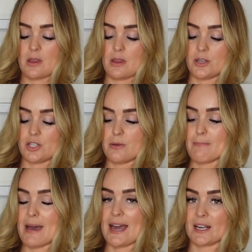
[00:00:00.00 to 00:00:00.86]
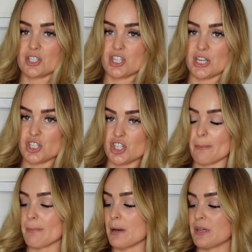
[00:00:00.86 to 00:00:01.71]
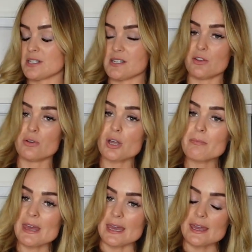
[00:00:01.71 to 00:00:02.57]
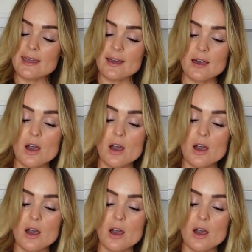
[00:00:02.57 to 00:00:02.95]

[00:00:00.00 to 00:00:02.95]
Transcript: the matching jumper, because if you know me,